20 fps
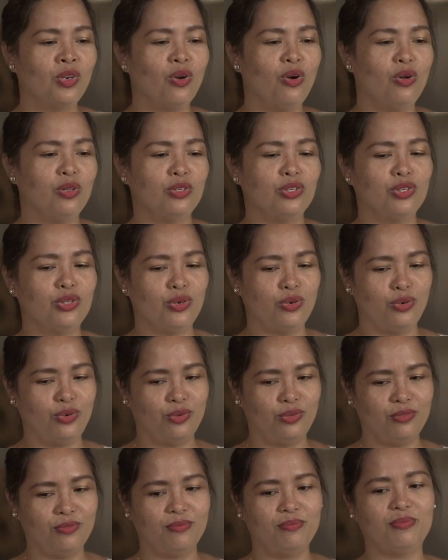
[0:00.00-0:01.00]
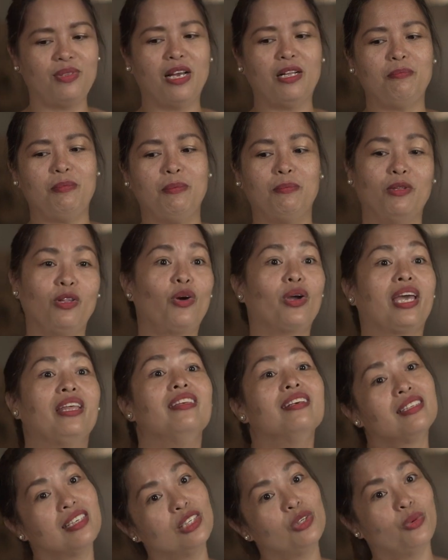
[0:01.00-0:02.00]
also tell people, okay,
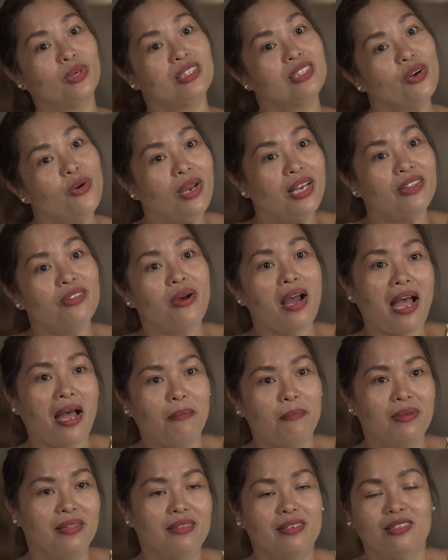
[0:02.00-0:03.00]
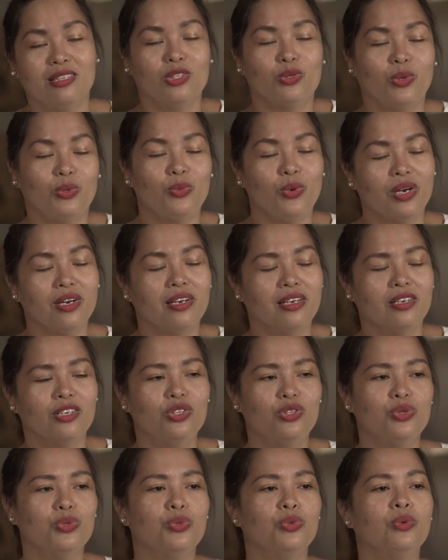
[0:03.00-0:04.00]
this is what's going to happen, this is what we are gonna
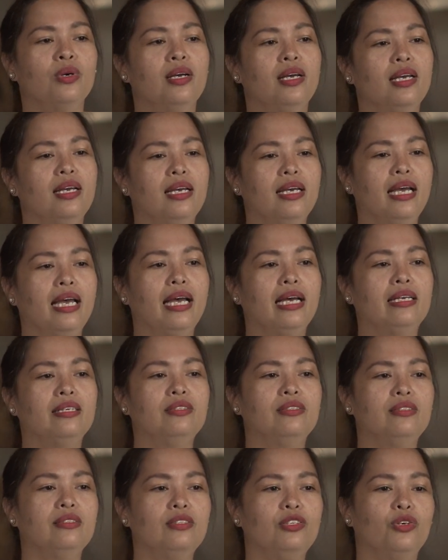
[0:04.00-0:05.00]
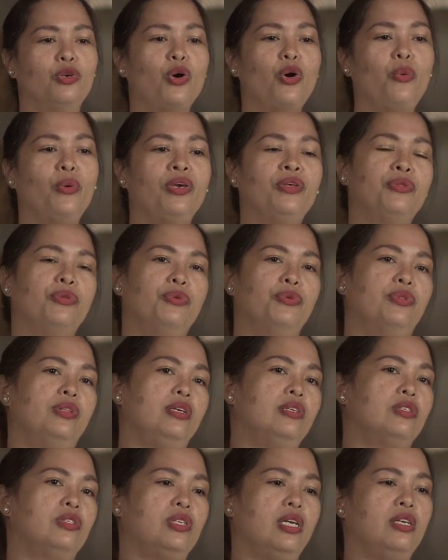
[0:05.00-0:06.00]
do, and you know, going through
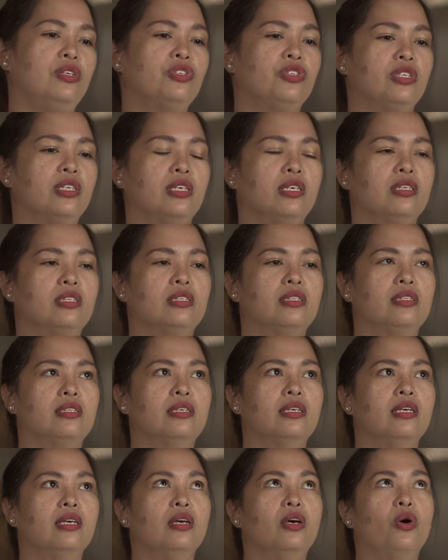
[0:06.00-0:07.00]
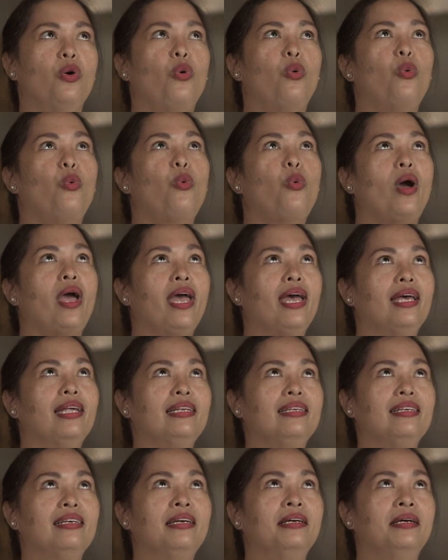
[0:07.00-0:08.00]
these changes.
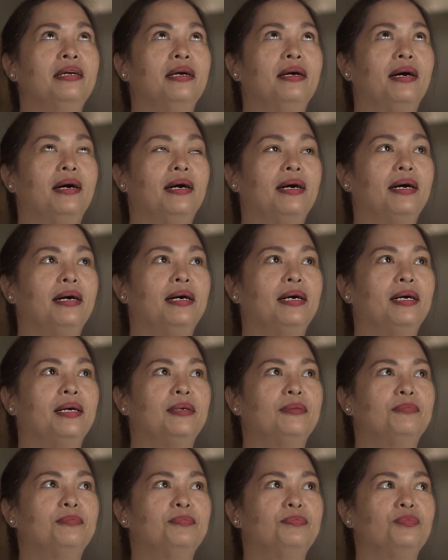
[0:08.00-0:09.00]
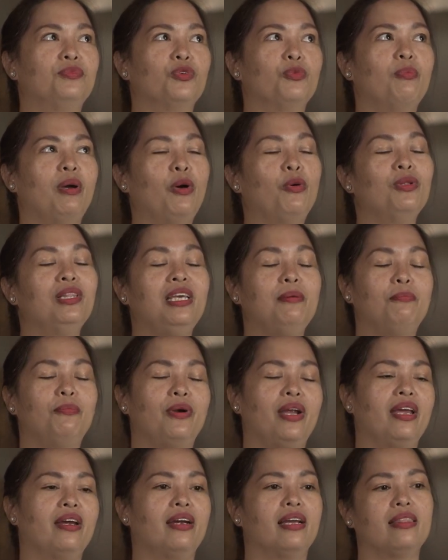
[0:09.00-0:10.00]
When my only
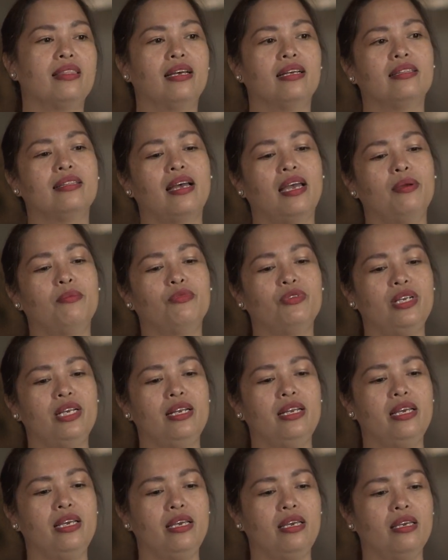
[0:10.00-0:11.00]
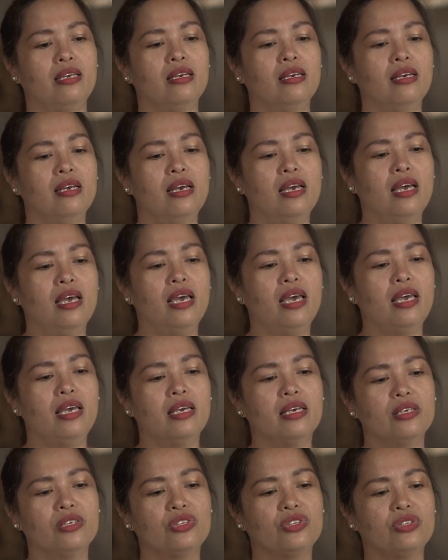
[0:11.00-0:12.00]
prayer at that time really
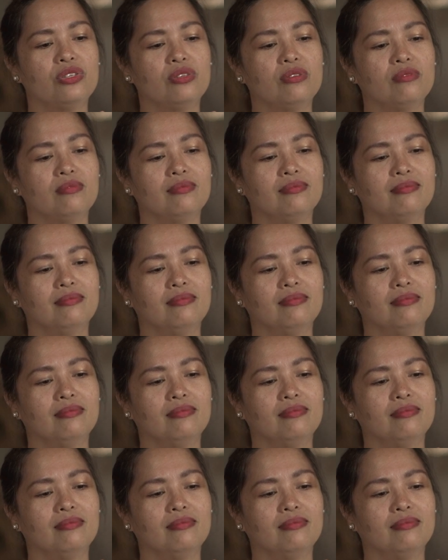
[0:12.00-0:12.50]
is,